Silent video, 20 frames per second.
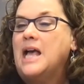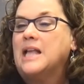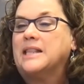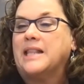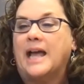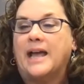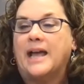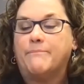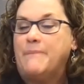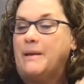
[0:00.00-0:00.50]

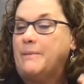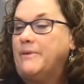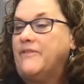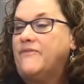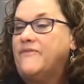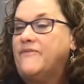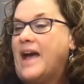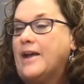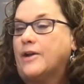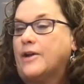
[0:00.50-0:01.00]
like maybe
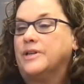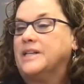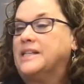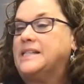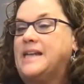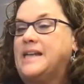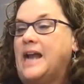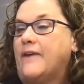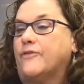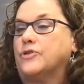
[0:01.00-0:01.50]
faculty,
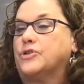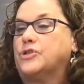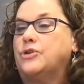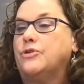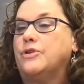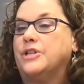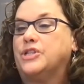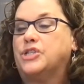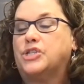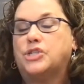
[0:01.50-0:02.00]
staff, or
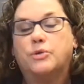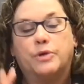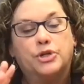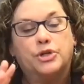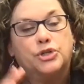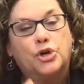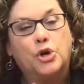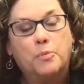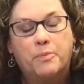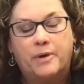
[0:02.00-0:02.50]
students, to
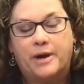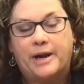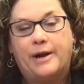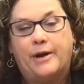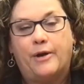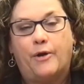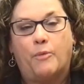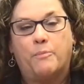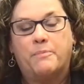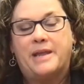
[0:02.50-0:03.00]
interpret
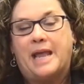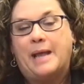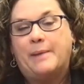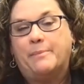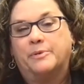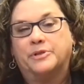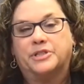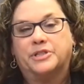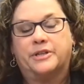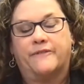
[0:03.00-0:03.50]
it or be
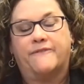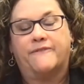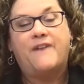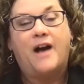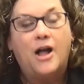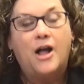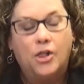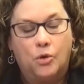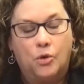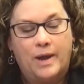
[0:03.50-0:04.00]
able to
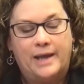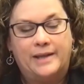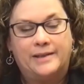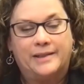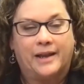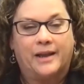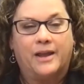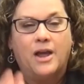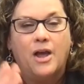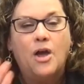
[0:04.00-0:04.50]
follow it? Like,